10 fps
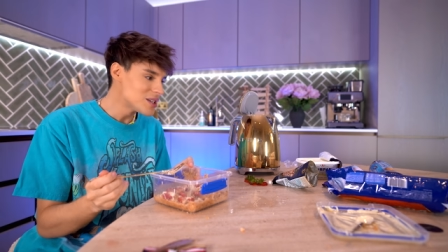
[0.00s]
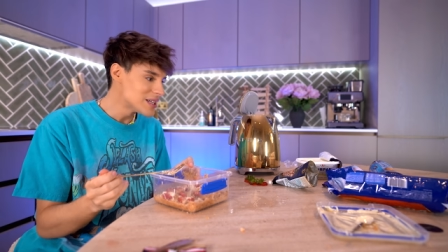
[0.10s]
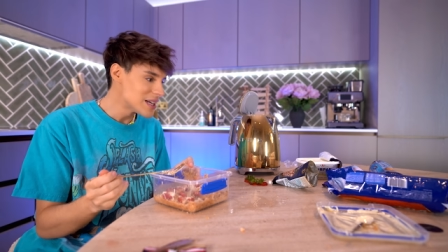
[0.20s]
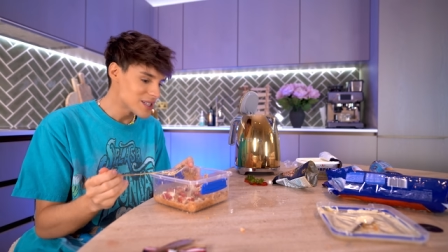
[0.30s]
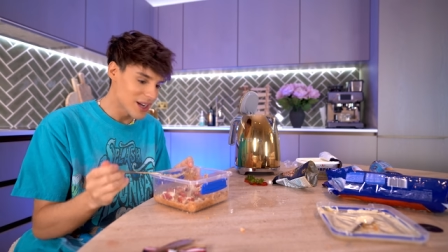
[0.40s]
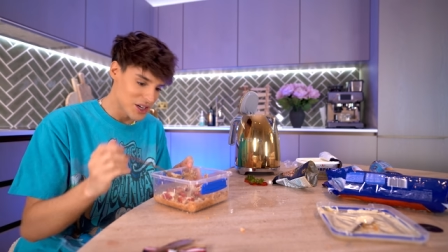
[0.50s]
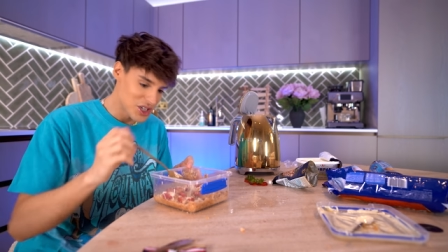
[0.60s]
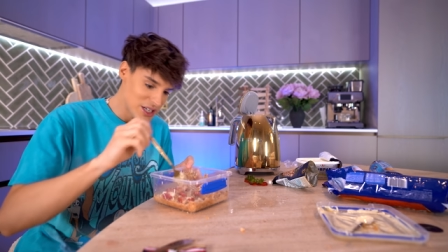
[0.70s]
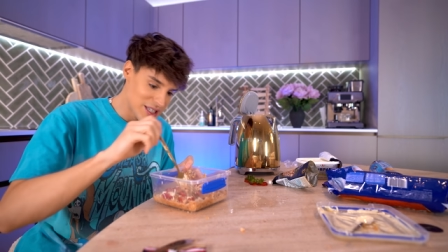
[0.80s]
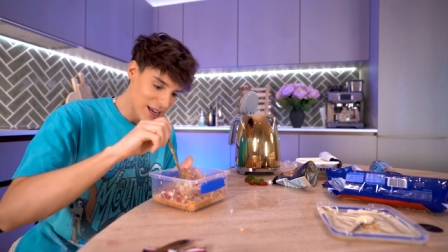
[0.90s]
does it taste like a
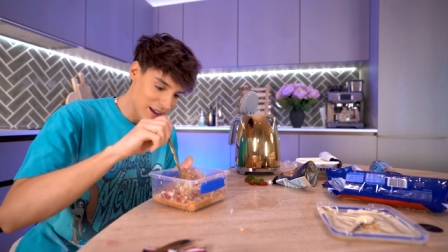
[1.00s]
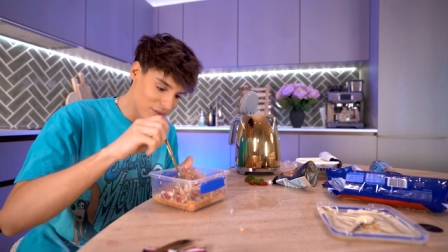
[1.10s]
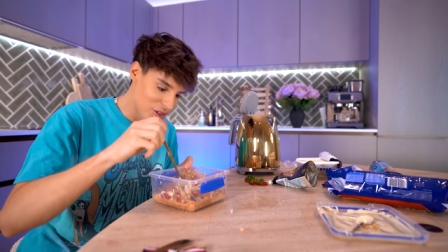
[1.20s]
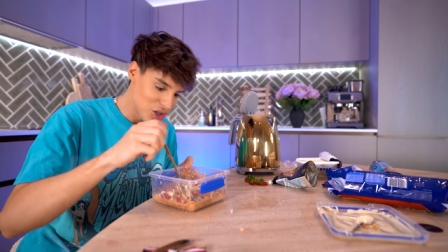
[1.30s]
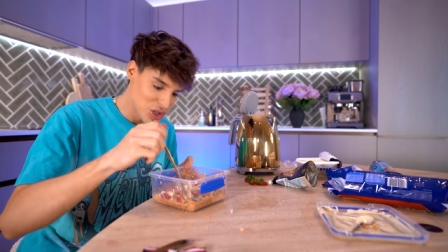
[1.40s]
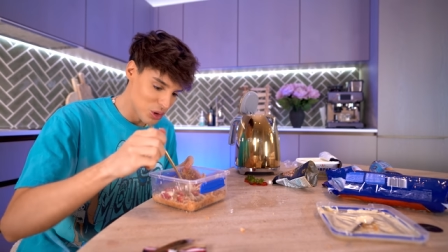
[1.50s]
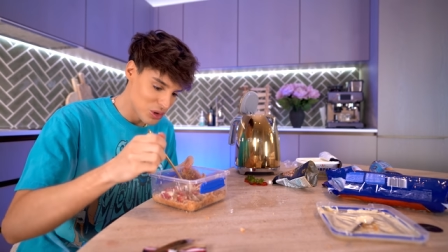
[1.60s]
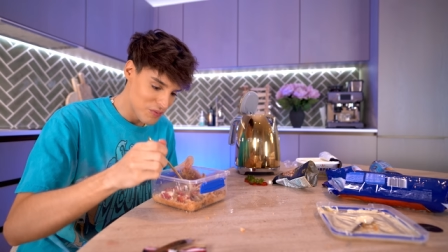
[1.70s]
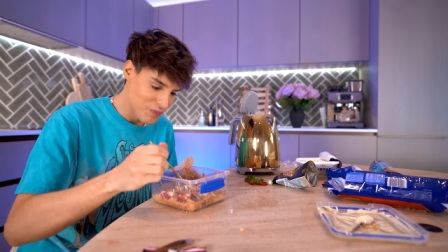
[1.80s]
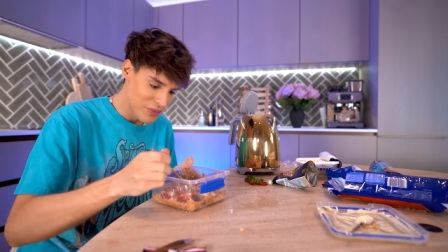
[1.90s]
cheesecake if there's
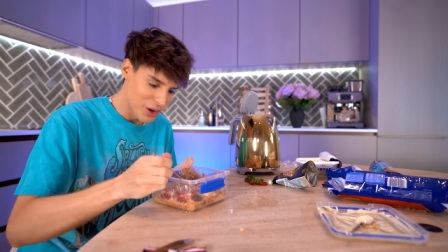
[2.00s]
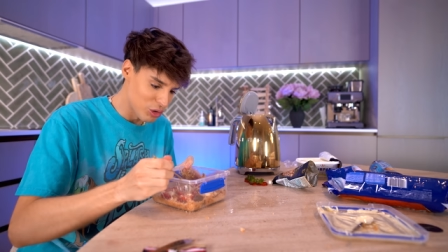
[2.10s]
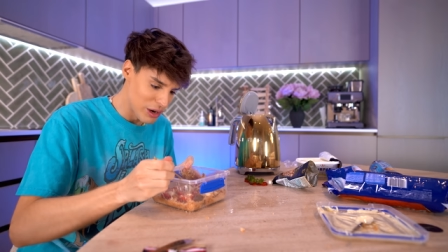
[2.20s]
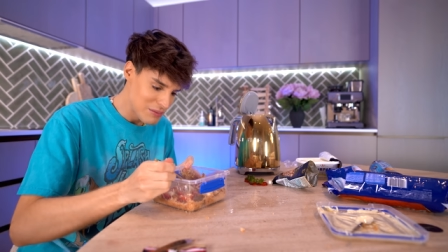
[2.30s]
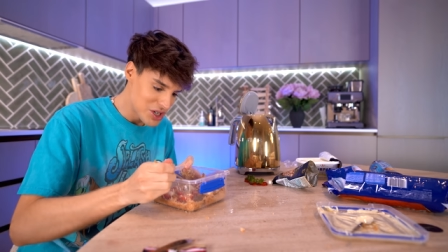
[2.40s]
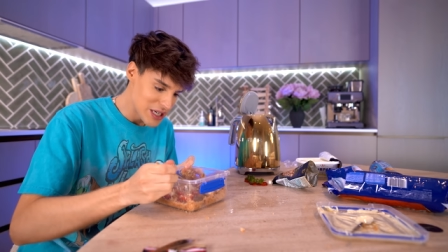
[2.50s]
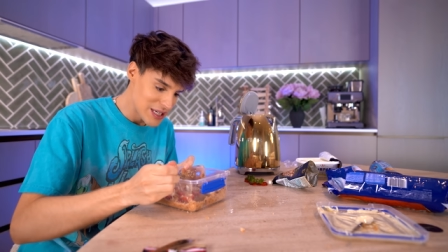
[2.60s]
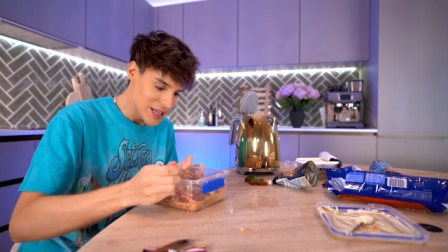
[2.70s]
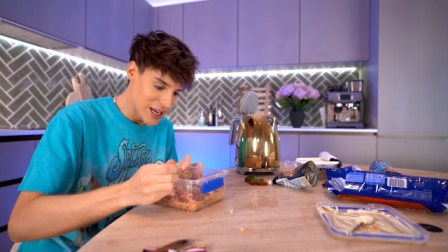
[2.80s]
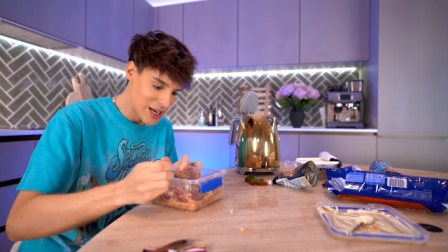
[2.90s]
no cream
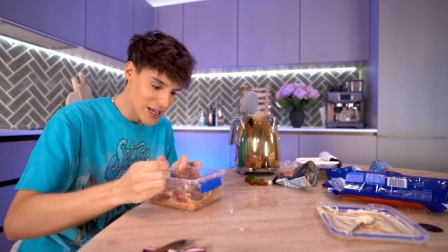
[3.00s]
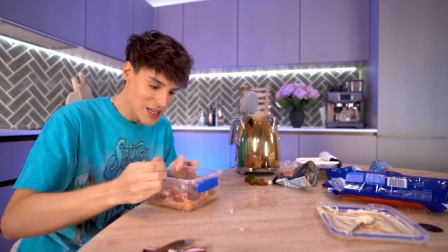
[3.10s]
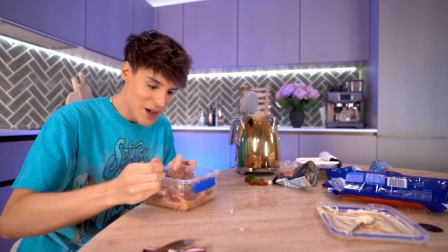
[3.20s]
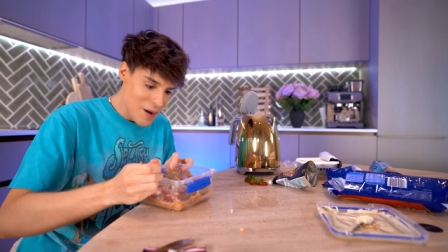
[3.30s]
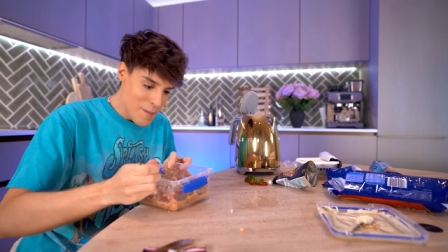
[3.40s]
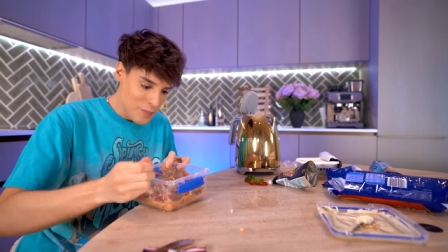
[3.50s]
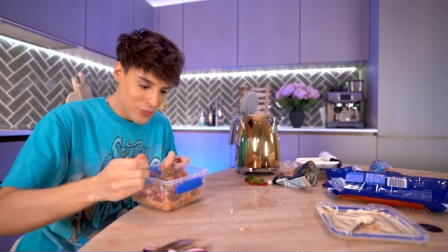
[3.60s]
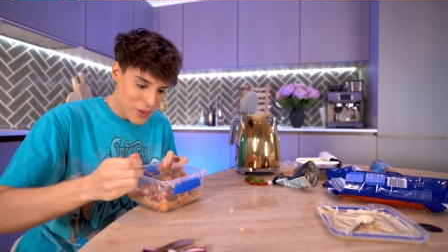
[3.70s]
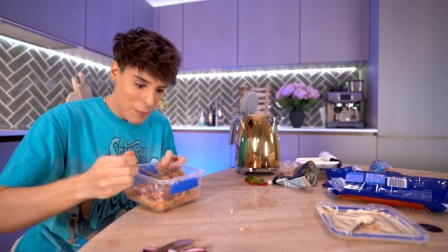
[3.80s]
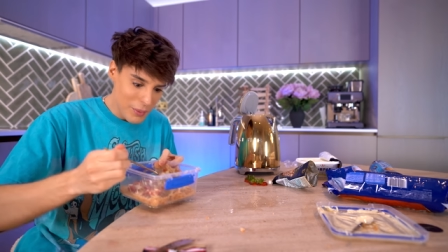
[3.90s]
cheese in it?
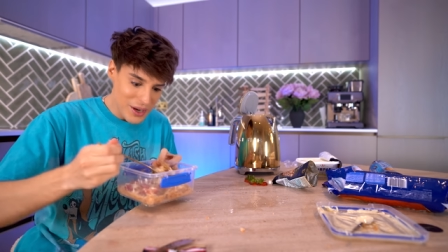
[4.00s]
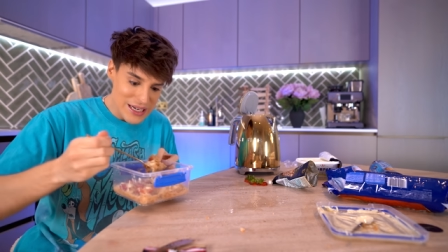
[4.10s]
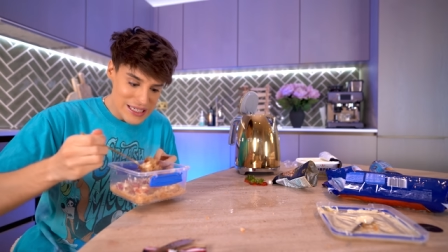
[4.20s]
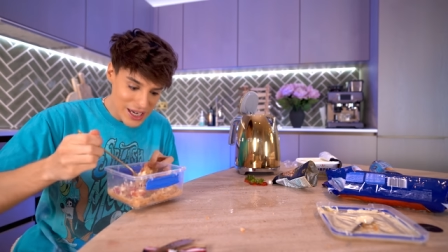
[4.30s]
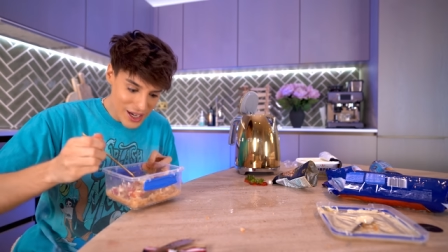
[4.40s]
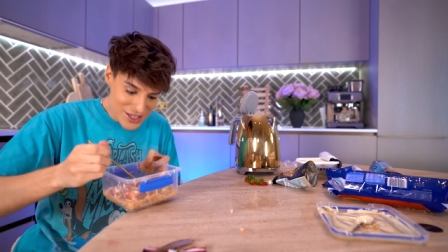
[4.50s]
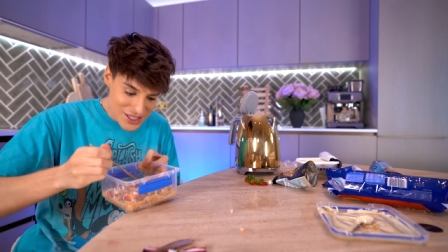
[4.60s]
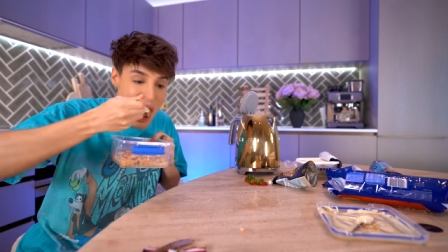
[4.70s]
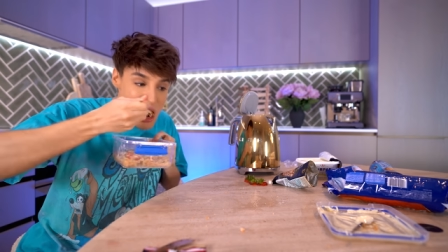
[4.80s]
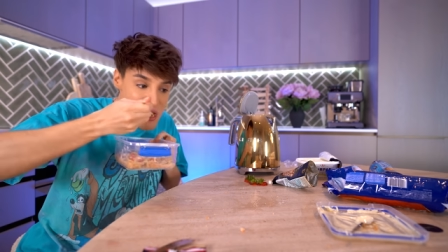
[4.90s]
But it does.